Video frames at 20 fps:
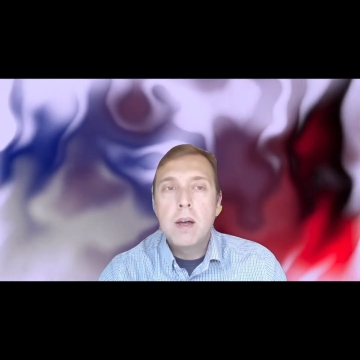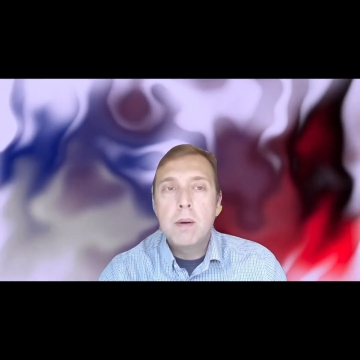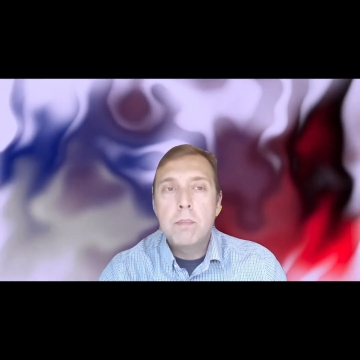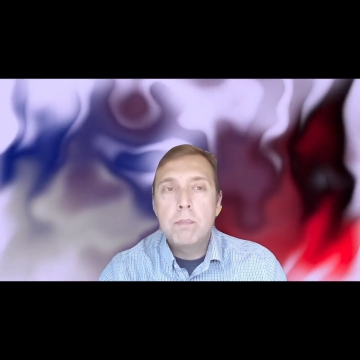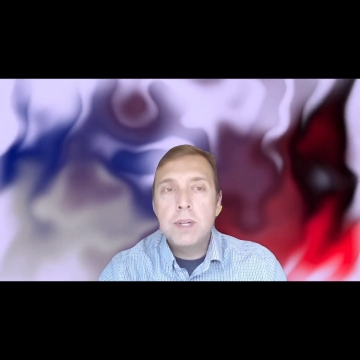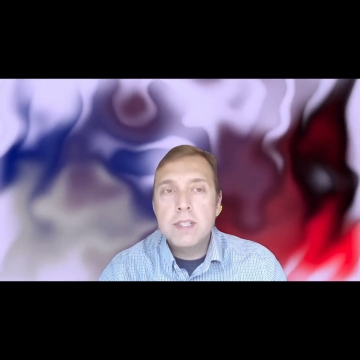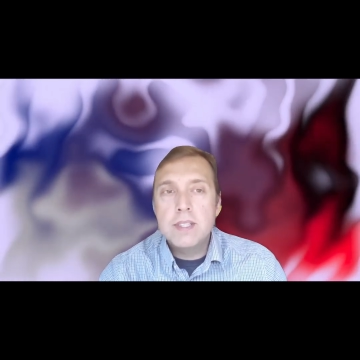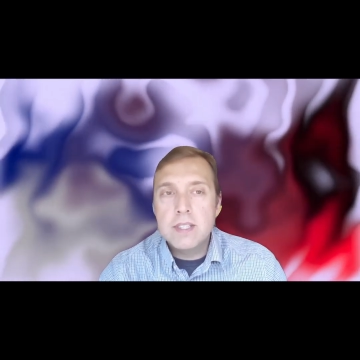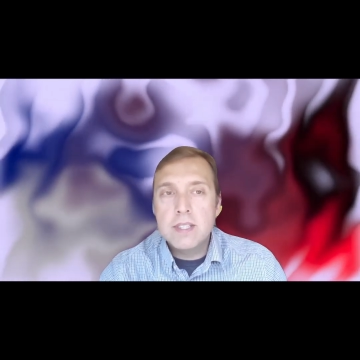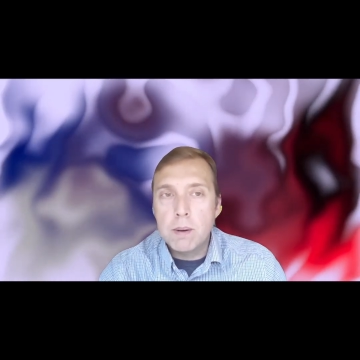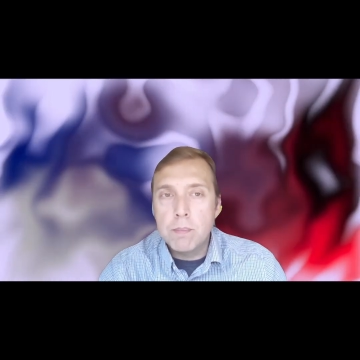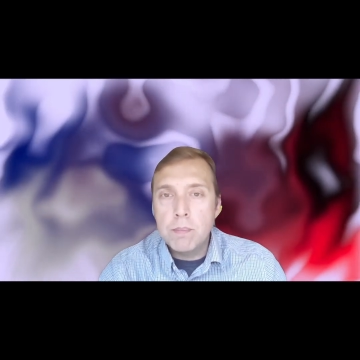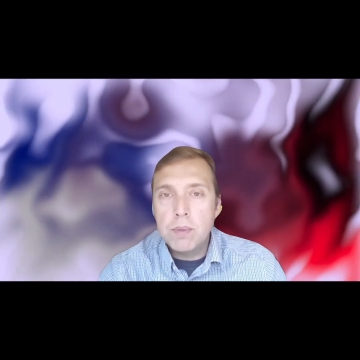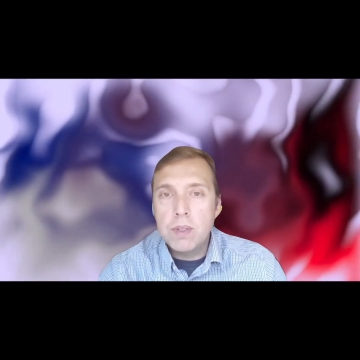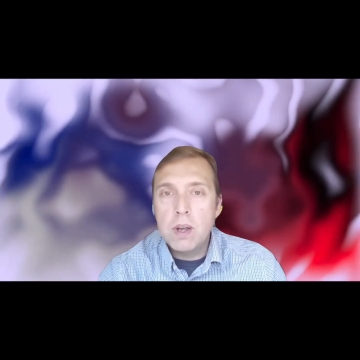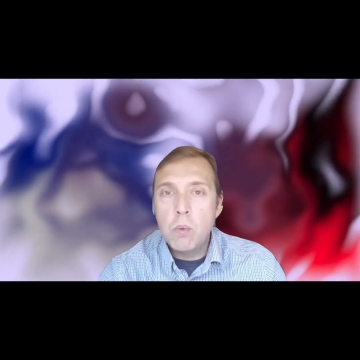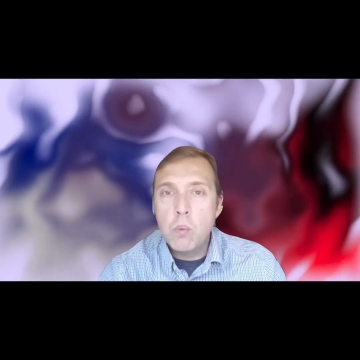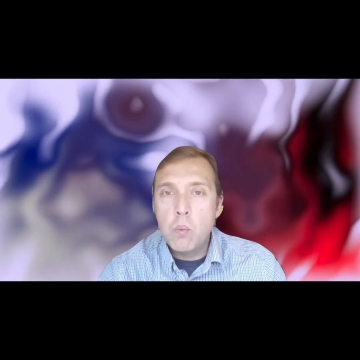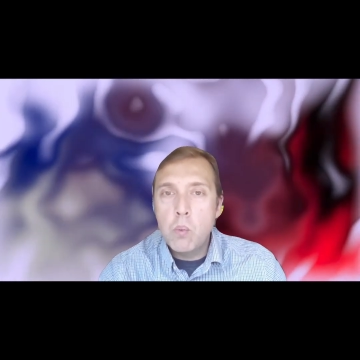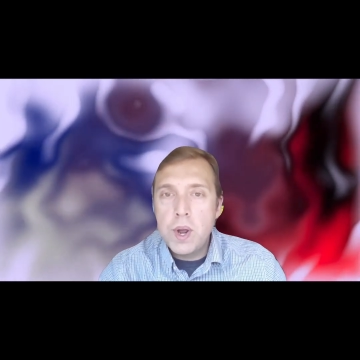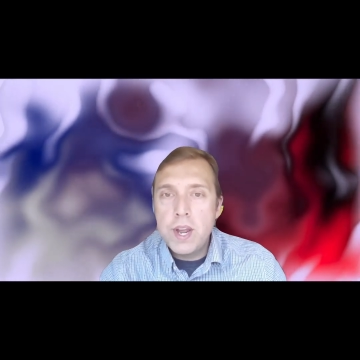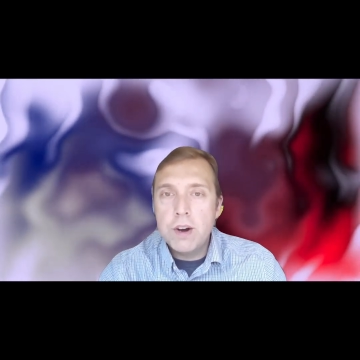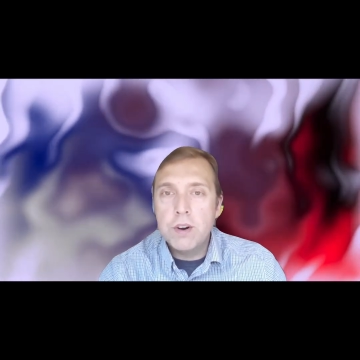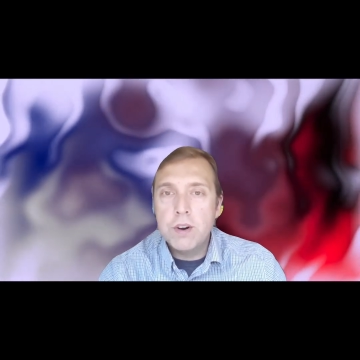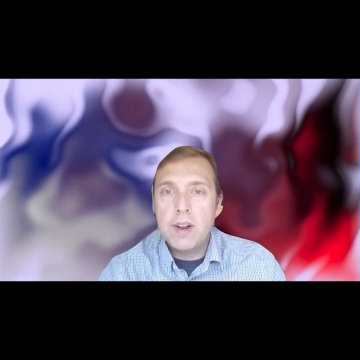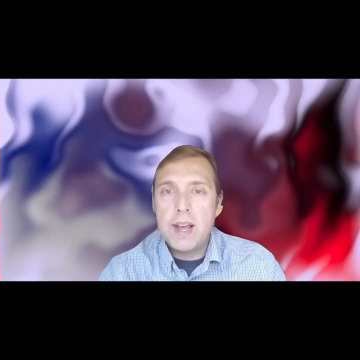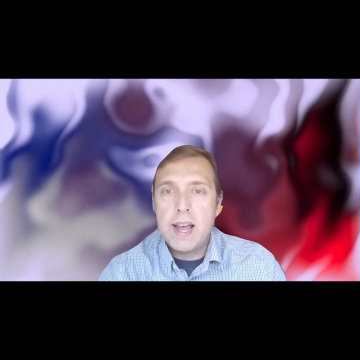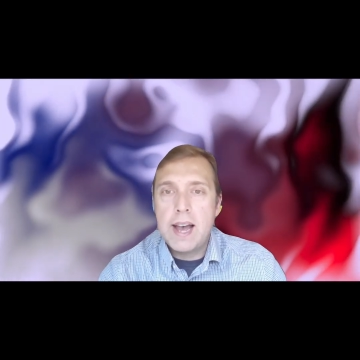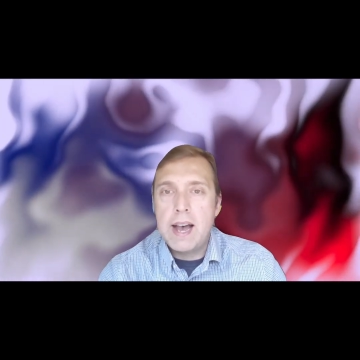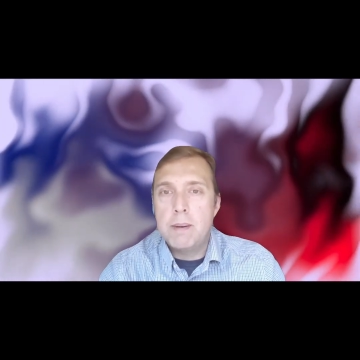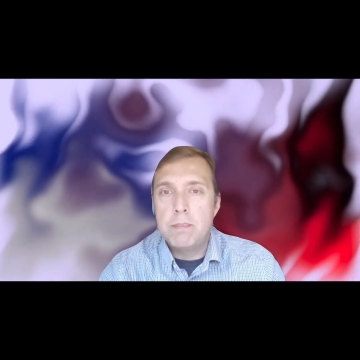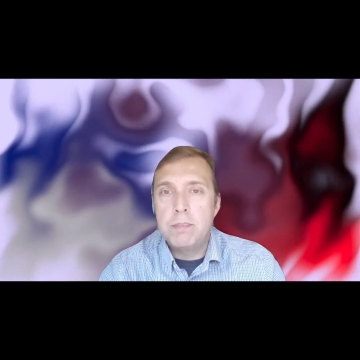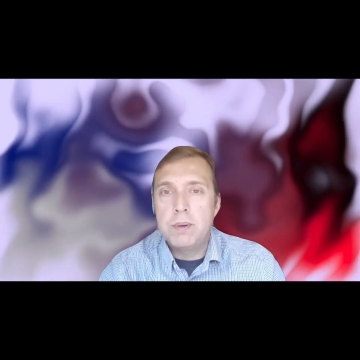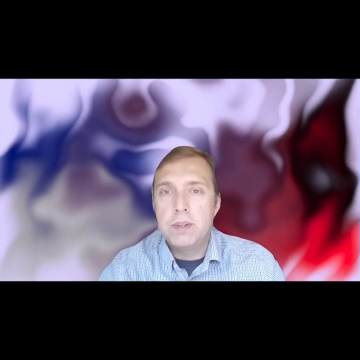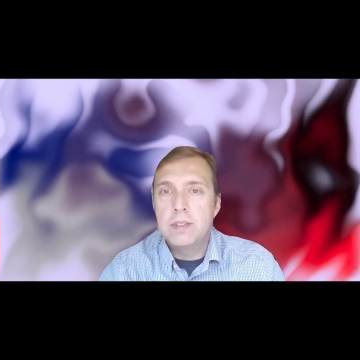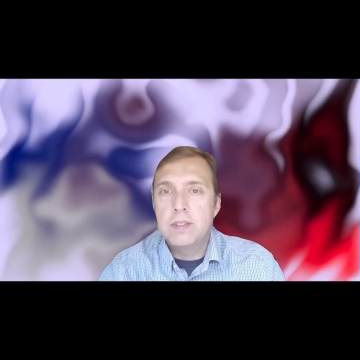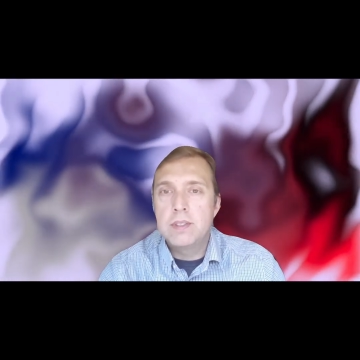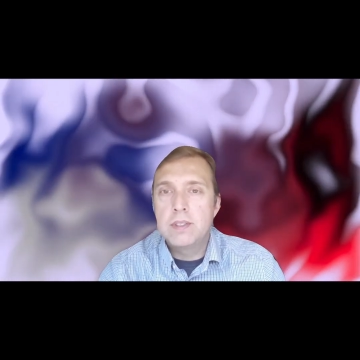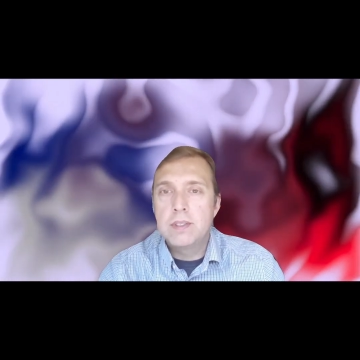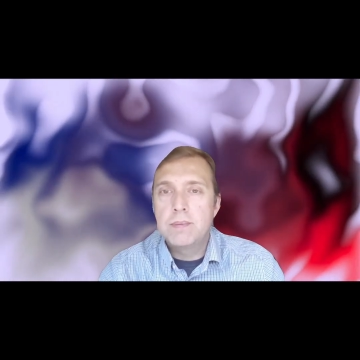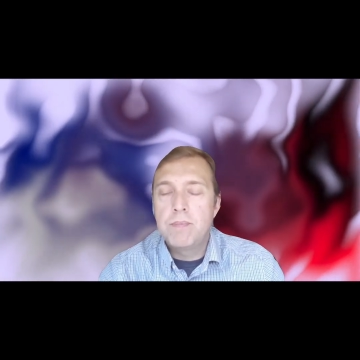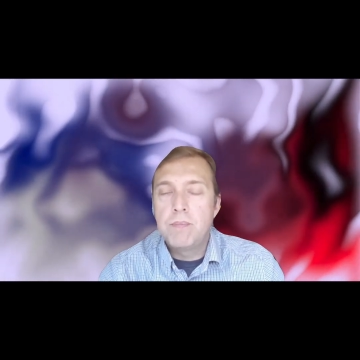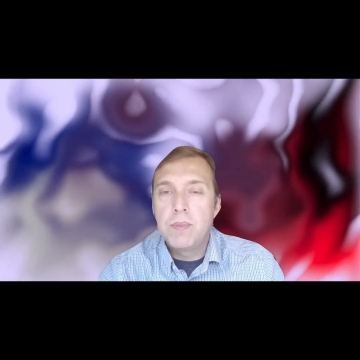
But something weird happens.